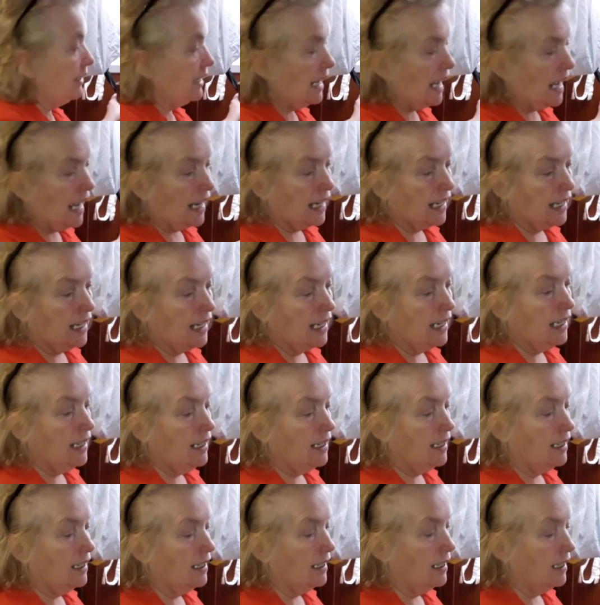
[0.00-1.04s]
it hanging.
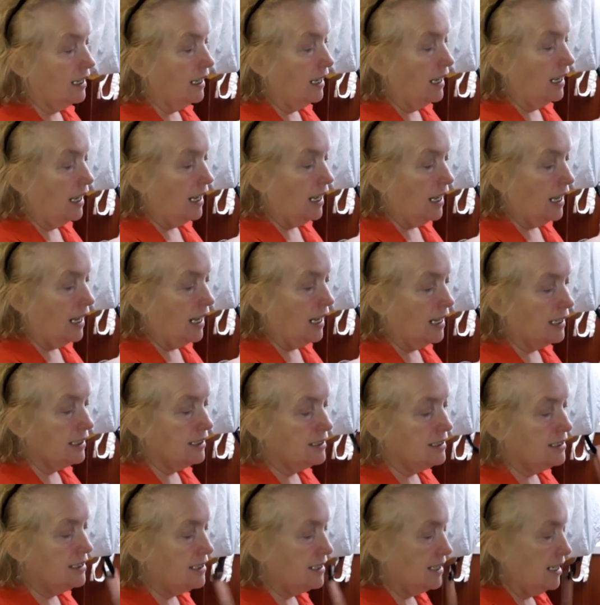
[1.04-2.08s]
Uh -huh.
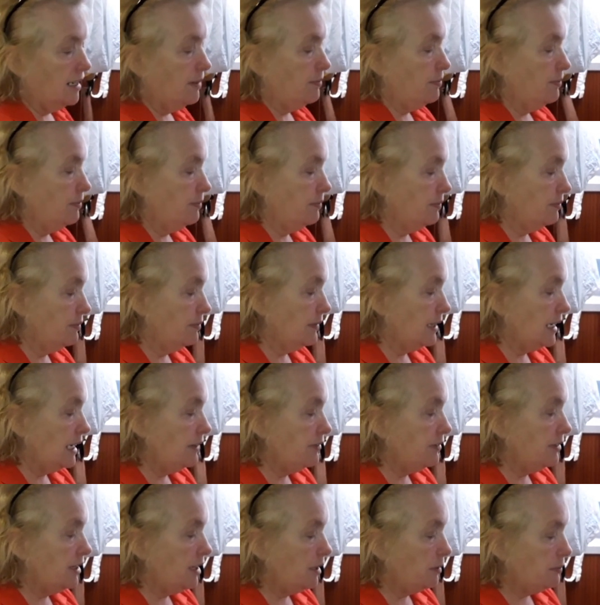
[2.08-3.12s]
And um,
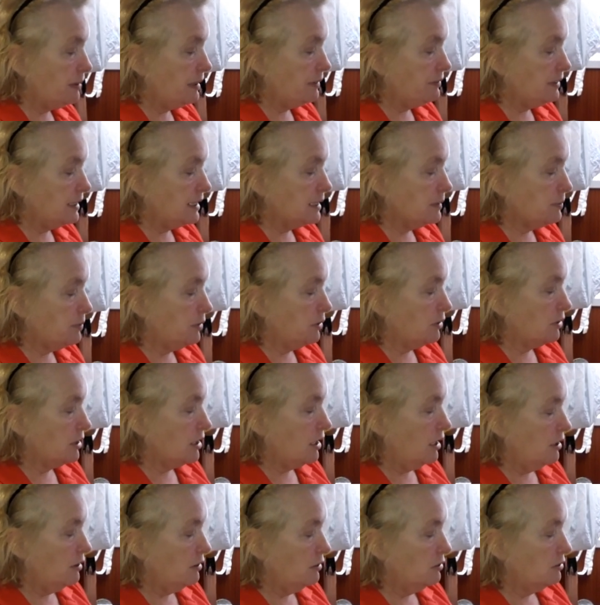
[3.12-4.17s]
even though Beverly's put
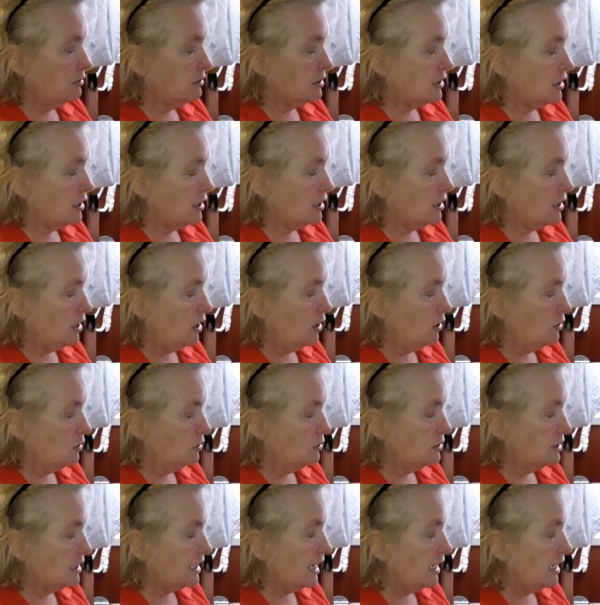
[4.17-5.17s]
gold, cold